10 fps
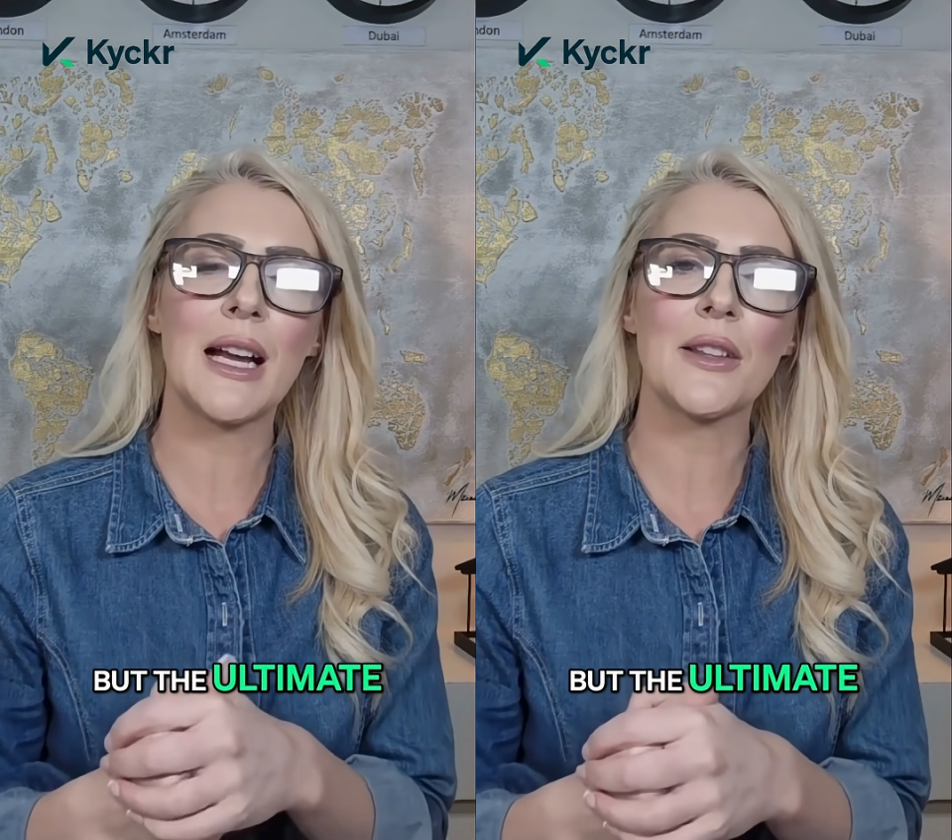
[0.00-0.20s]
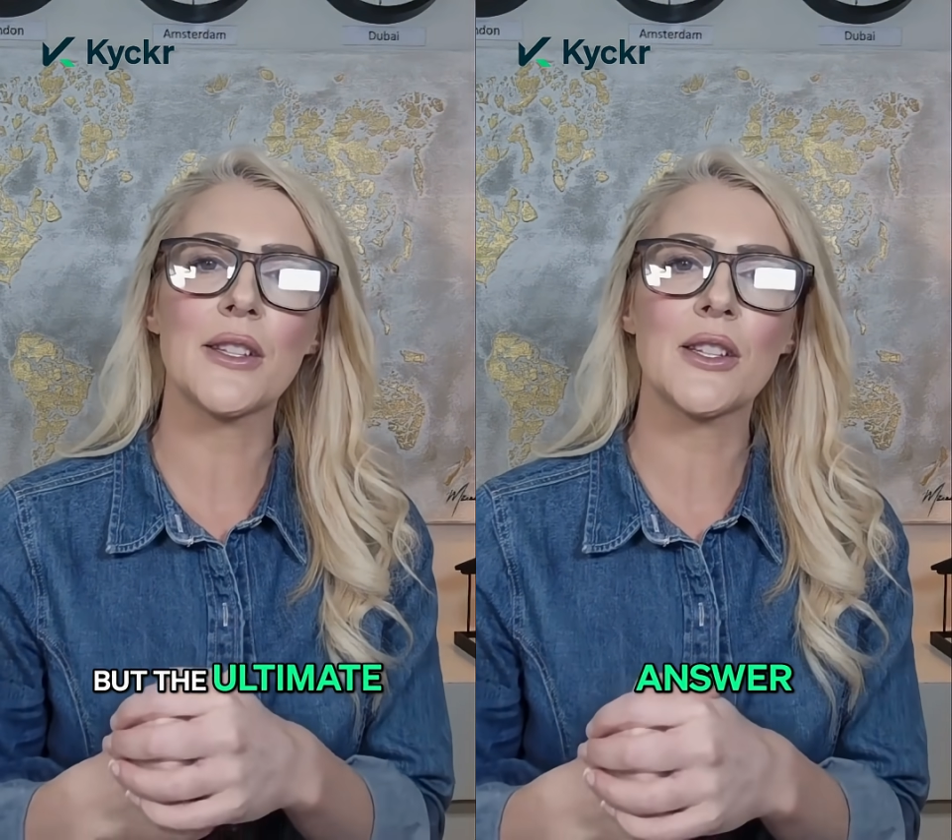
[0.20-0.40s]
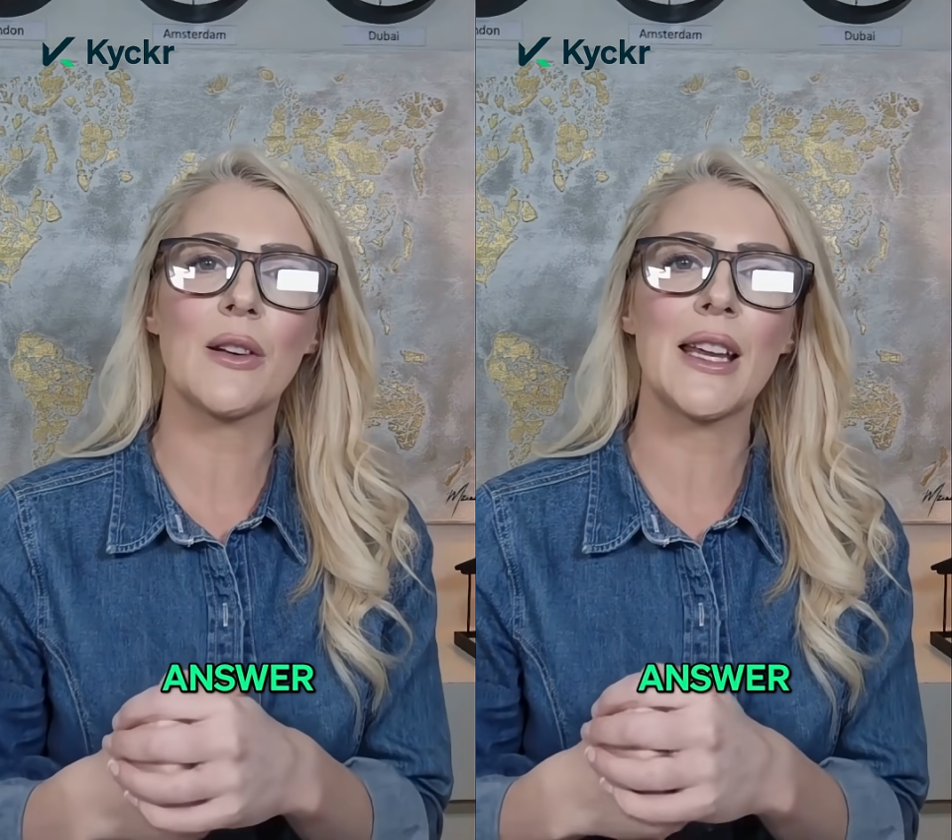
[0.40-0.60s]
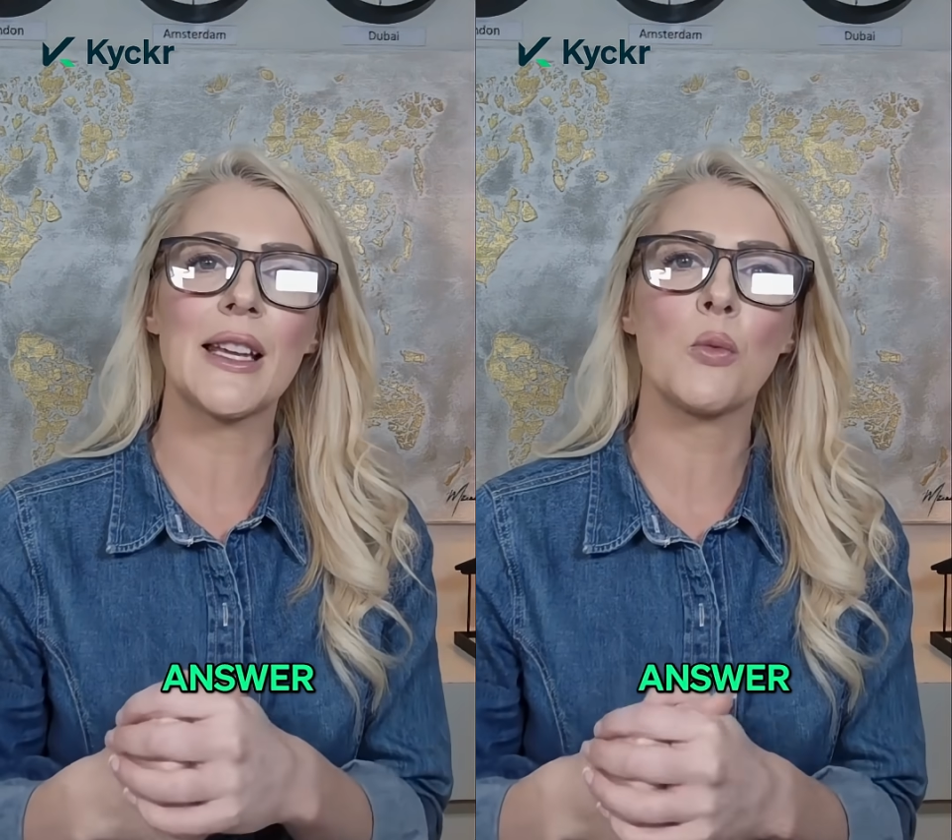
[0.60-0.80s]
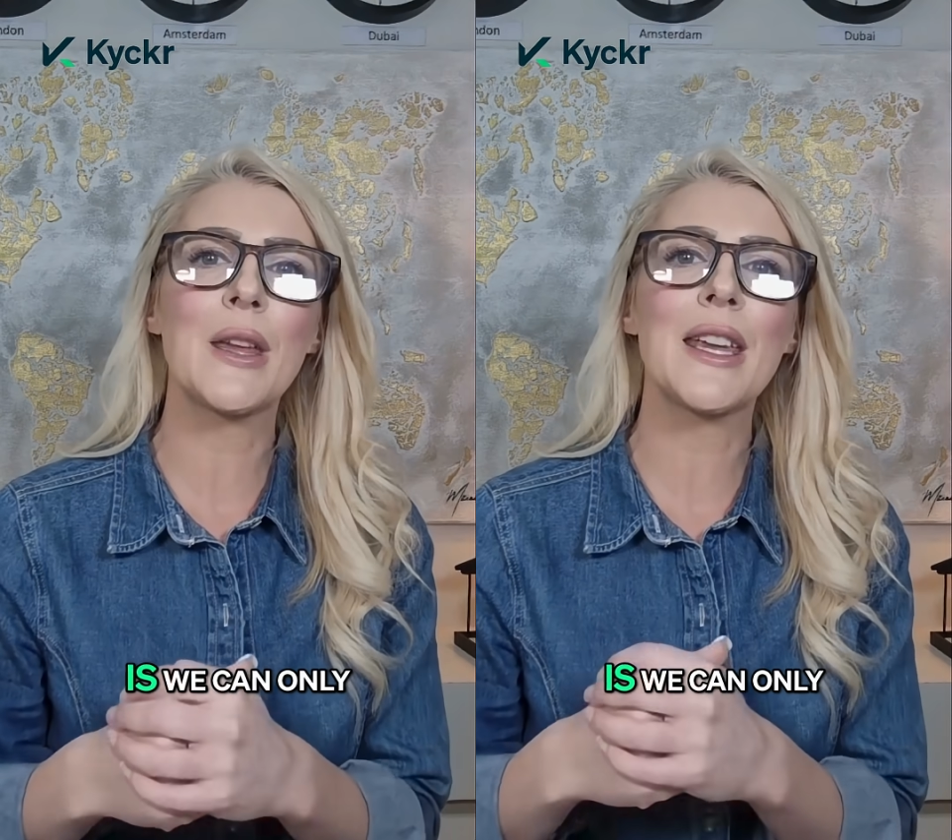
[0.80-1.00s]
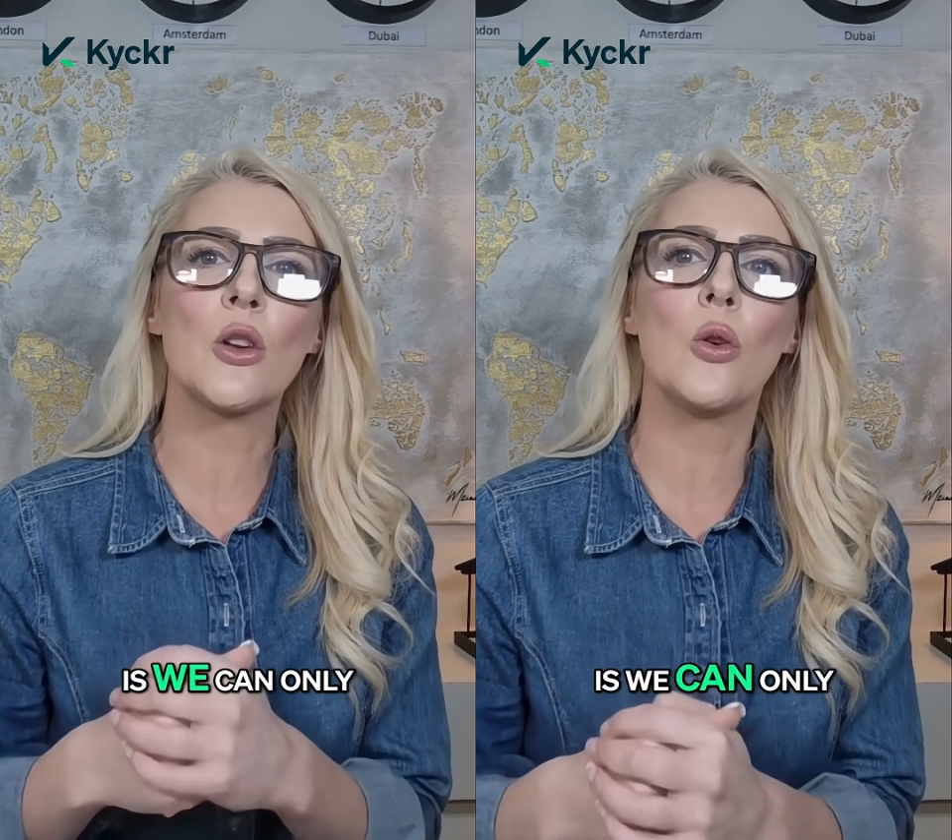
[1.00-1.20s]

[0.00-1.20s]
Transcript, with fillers: answer is we can